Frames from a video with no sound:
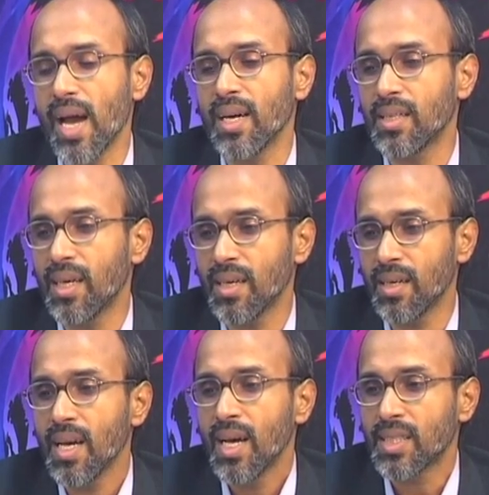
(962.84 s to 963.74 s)
and
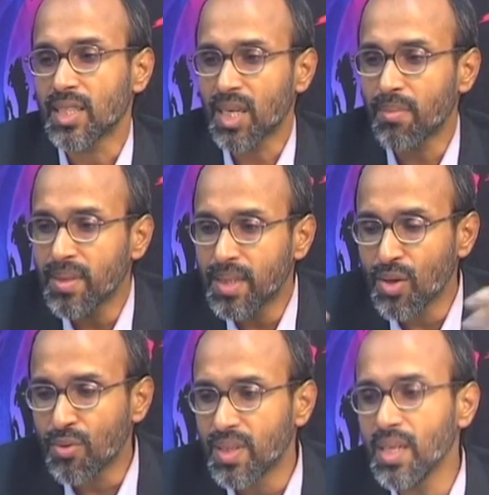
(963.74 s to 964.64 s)
then
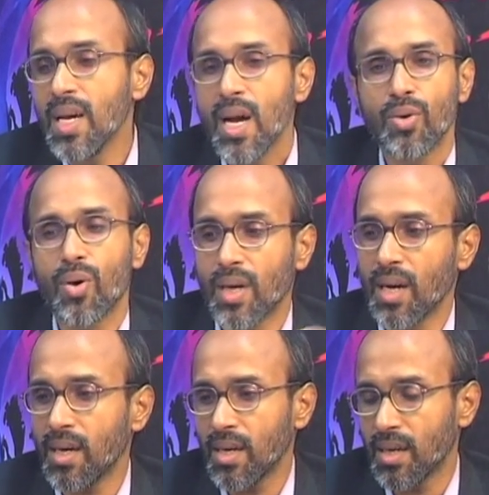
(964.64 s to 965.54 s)
sustainability of the
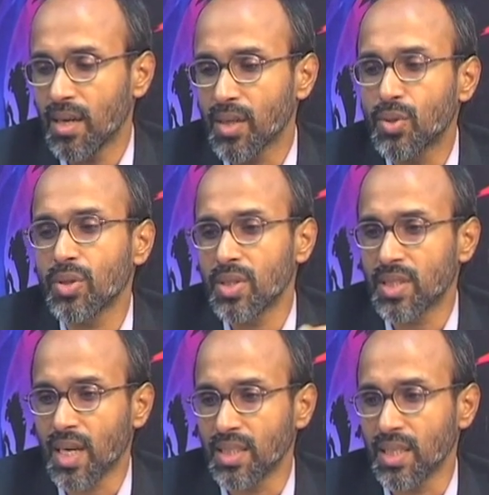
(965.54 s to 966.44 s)
total resource is
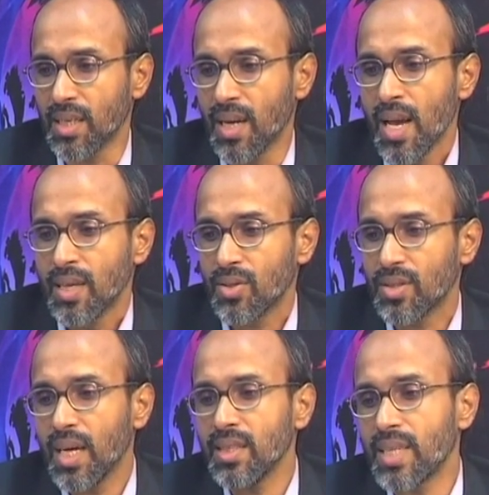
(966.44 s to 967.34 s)
concerned. So,
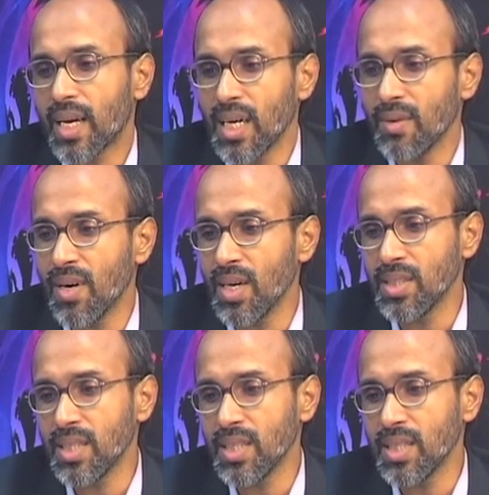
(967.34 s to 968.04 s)
then second one is